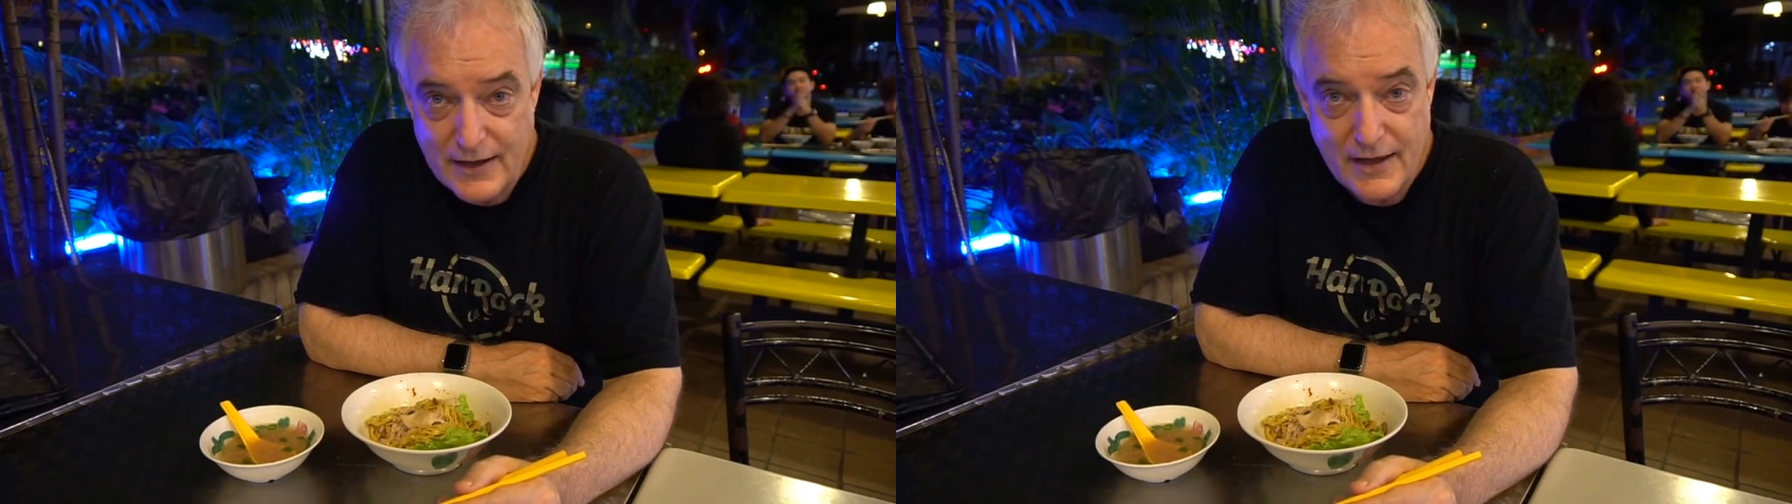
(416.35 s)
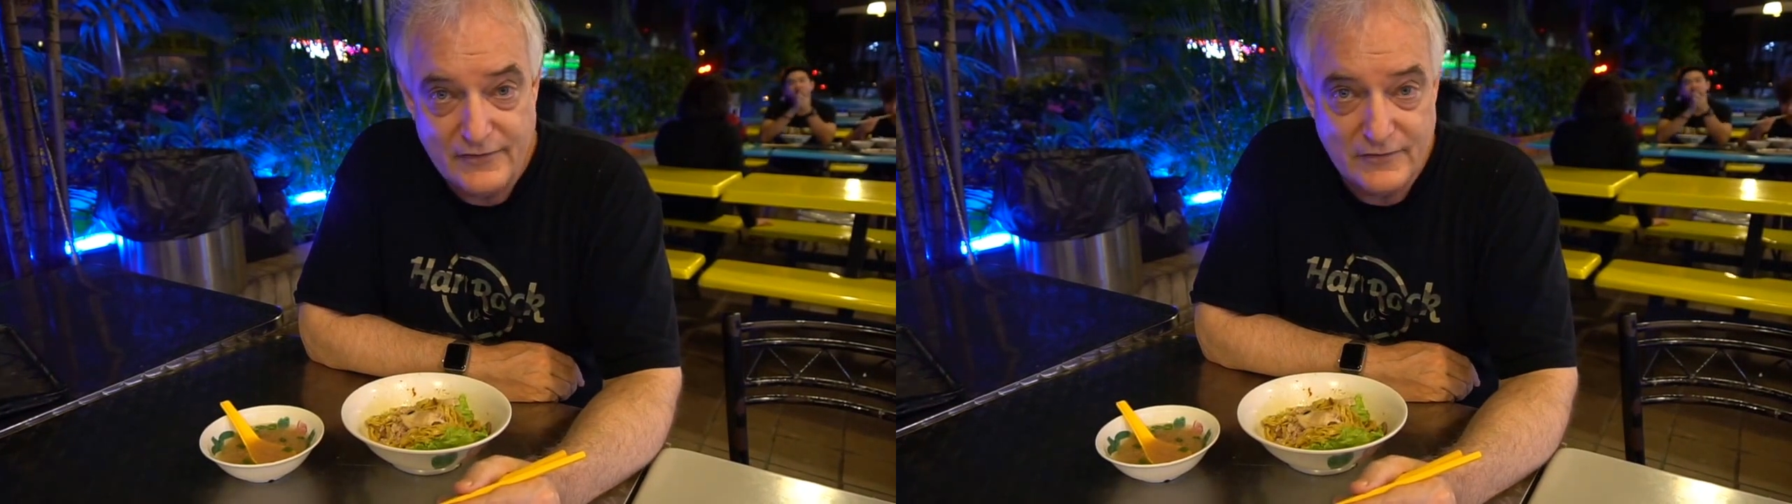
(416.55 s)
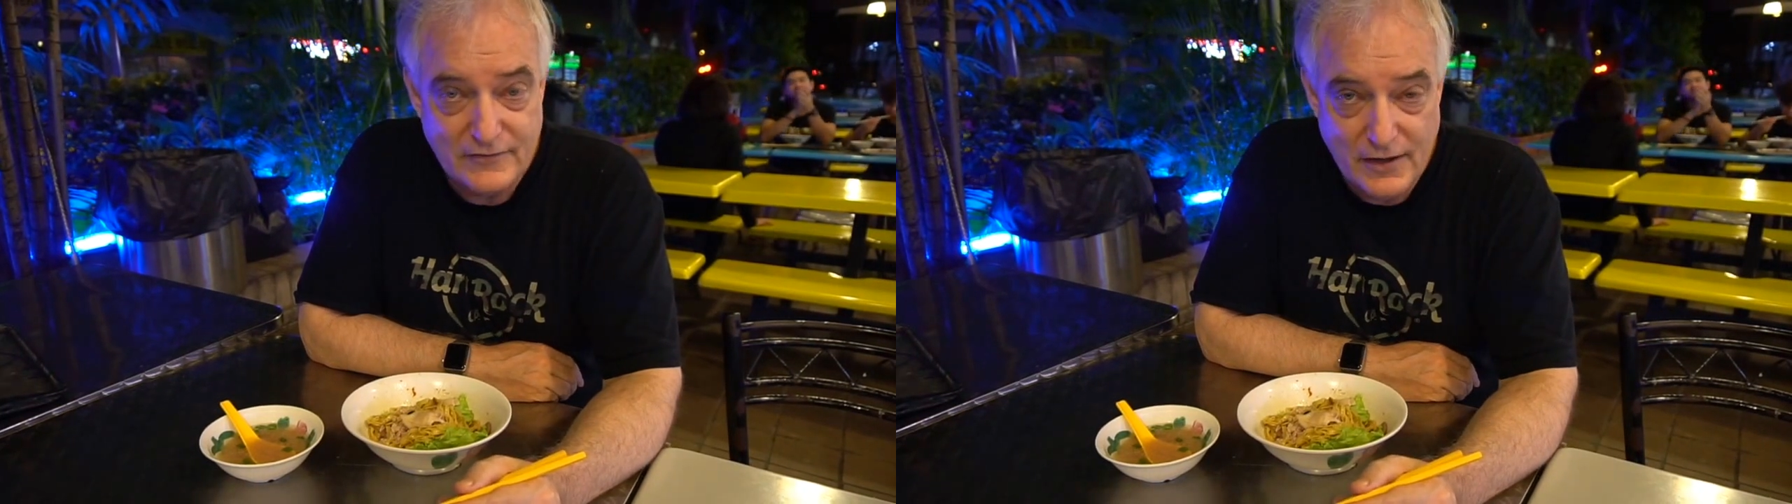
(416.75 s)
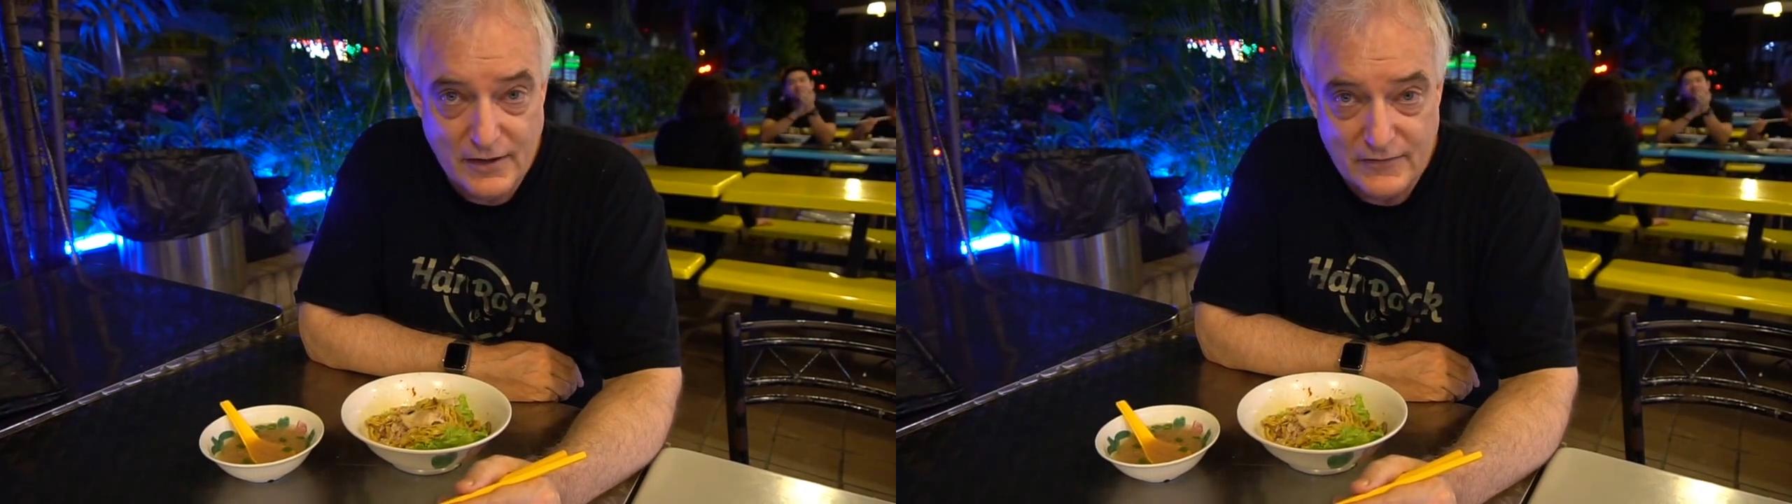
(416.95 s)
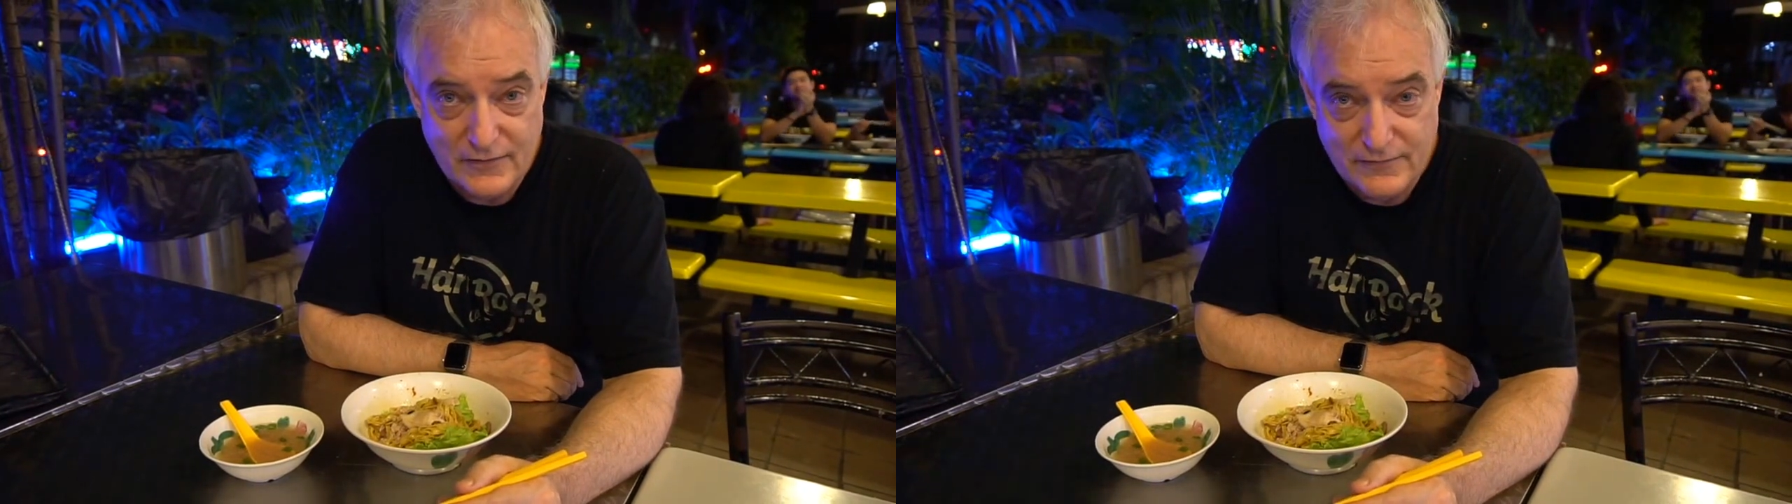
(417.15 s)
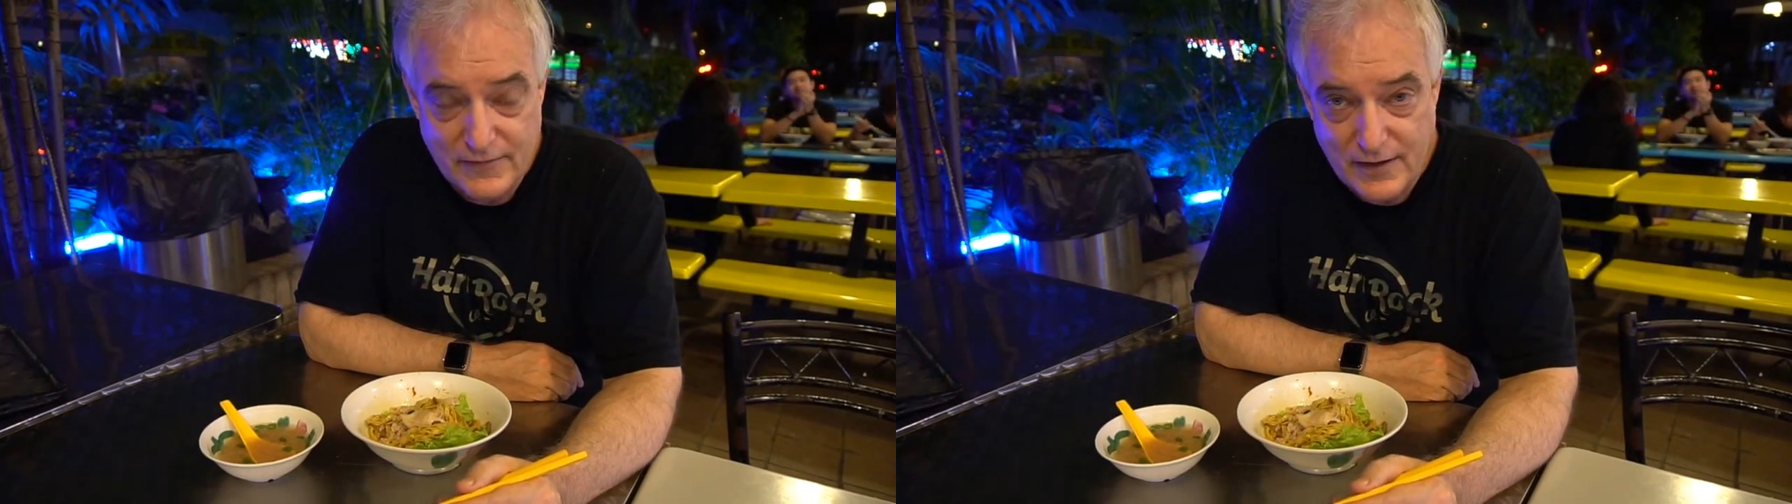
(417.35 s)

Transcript: has a chance of